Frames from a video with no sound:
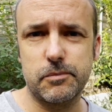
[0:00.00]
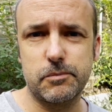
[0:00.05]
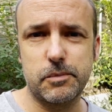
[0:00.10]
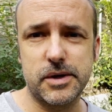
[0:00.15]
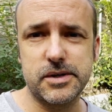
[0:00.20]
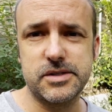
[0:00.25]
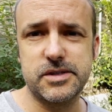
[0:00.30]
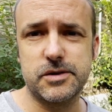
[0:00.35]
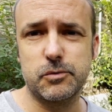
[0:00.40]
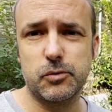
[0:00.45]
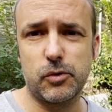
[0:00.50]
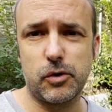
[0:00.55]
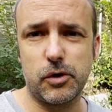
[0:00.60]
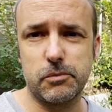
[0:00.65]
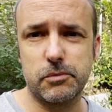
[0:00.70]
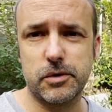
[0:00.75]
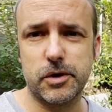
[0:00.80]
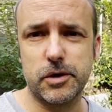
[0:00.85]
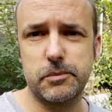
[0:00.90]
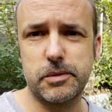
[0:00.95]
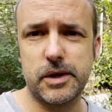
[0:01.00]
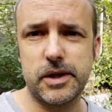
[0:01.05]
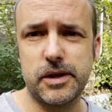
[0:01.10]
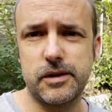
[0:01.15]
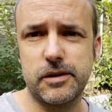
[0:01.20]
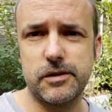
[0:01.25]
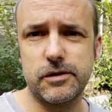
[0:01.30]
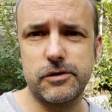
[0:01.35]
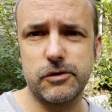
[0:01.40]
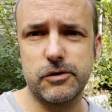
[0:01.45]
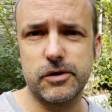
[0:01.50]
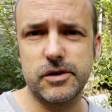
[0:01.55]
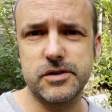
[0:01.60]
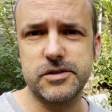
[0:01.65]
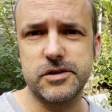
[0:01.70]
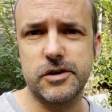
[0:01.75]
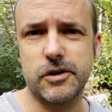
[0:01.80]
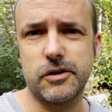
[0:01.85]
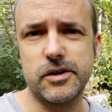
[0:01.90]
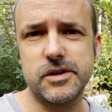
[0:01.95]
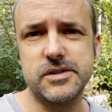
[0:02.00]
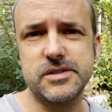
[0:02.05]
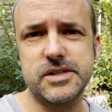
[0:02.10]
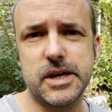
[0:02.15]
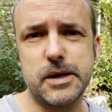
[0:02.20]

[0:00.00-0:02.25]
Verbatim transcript: Basically what I'm going to be doing tonight is